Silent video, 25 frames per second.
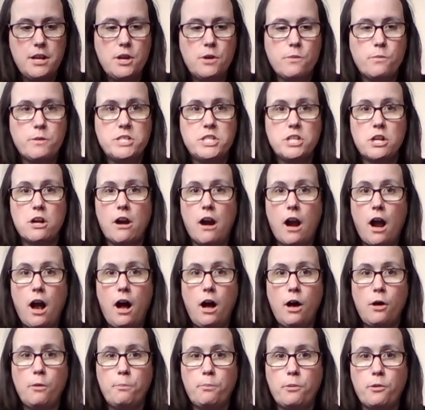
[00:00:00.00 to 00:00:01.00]
which are
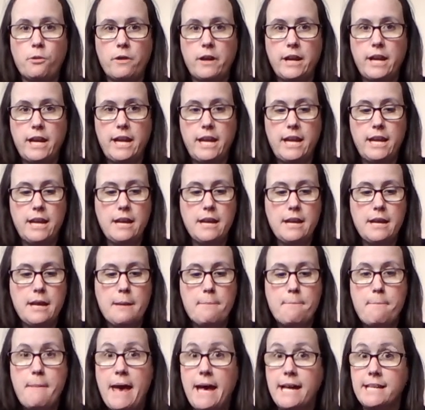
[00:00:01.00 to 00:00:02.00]
all
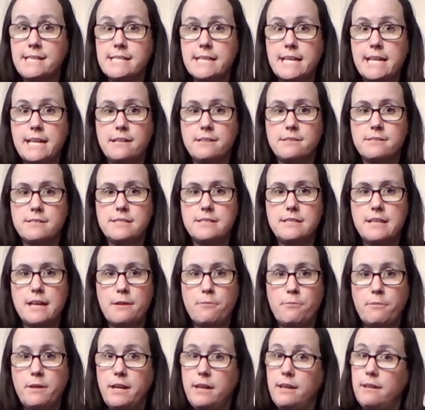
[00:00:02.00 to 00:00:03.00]
pre-math skills
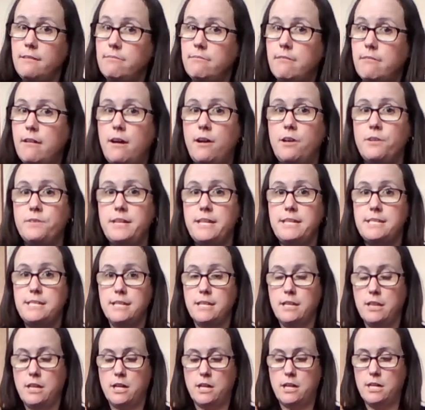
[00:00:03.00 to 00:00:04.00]
that we all need
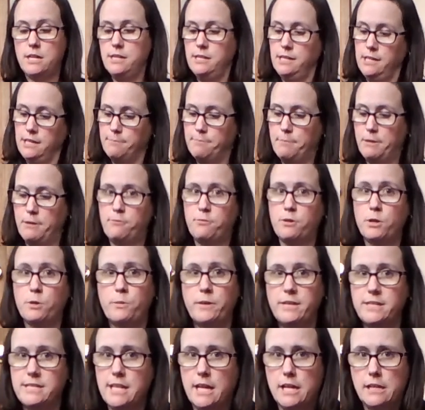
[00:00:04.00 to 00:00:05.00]
to learn before we
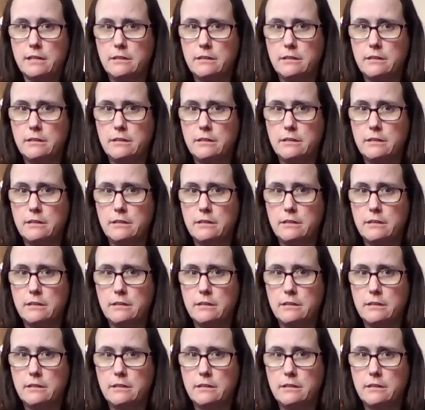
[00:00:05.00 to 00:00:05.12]
start